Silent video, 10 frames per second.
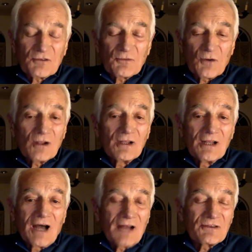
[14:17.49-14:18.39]
First of
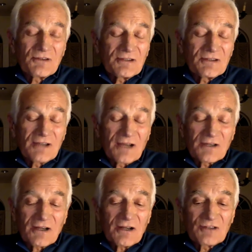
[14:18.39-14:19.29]
all, I think
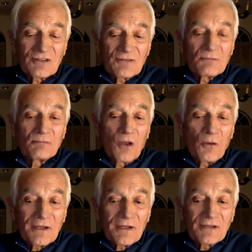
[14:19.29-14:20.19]
the uh, the
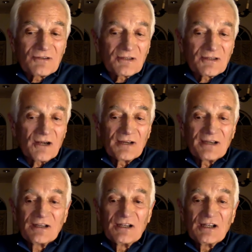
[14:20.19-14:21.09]
concept of blowing
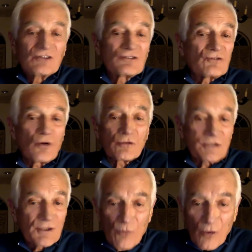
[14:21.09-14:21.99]
into the clarinet
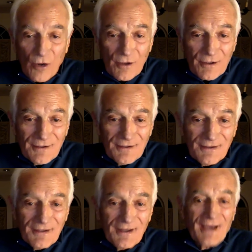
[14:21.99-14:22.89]
is totally
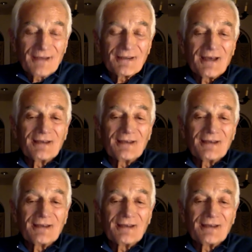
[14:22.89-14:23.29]
wrong